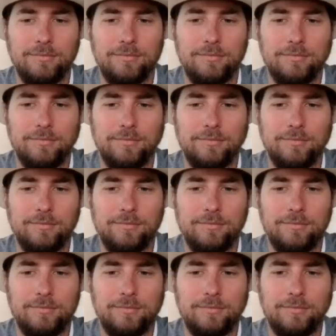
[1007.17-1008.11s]

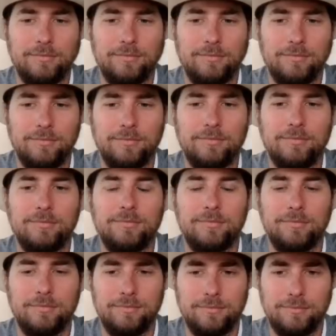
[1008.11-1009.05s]

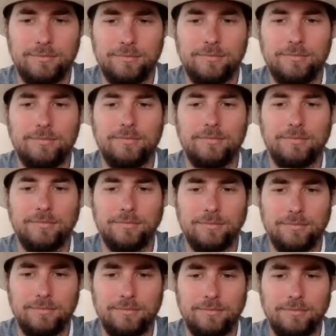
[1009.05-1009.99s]

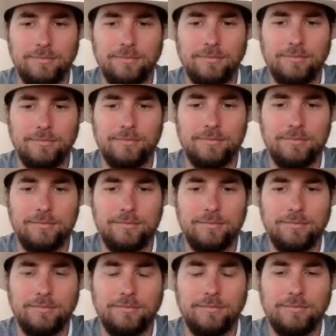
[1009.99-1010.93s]

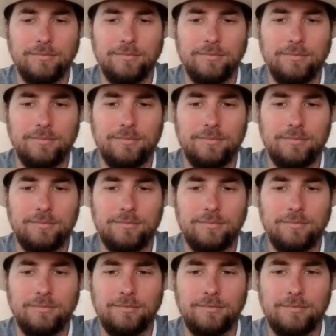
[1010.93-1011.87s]

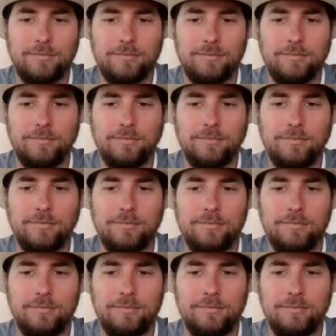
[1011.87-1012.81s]

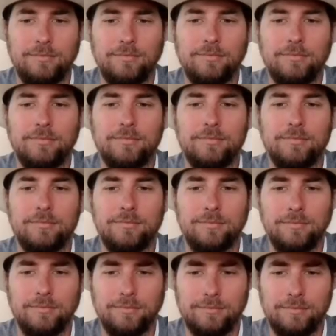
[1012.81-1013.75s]

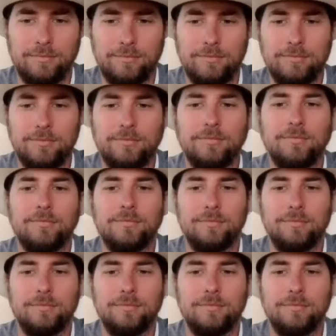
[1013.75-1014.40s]
[no speech]